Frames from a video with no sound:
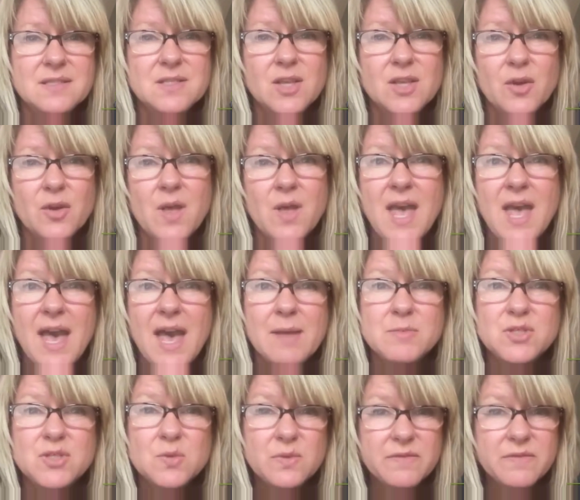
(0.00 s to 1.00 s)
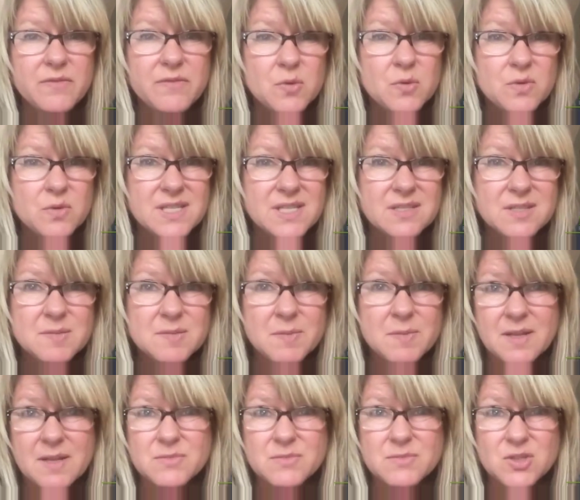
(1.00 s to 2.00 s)
So I'm doing fewer deals,
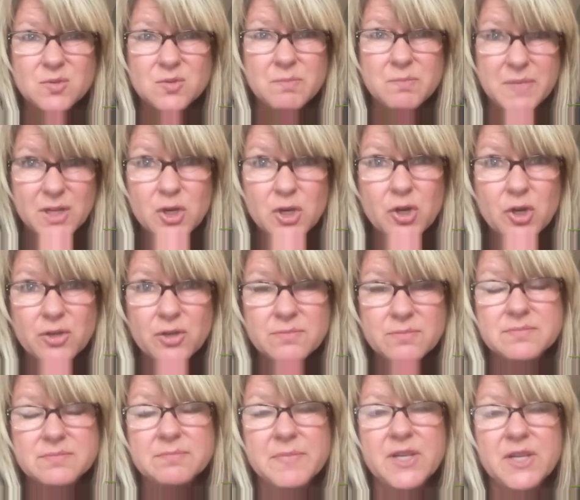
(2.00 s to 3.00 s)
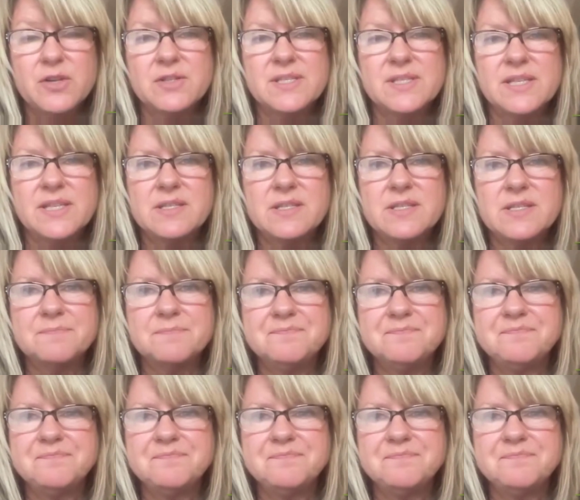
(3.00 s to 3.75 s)
but I'm doing bigger deals.